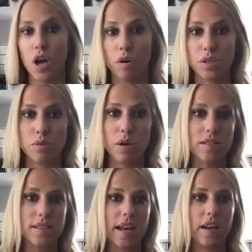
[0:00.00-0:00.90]
So I'll
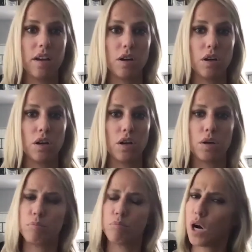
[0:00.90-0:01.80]
say,
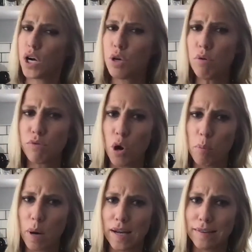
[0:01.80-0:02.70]
are you a
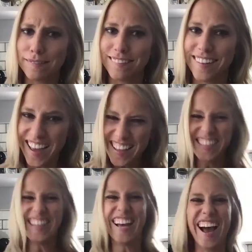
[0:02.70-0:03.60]
robot?
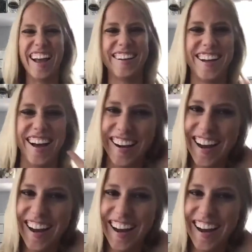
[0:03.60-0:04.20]
I had a guy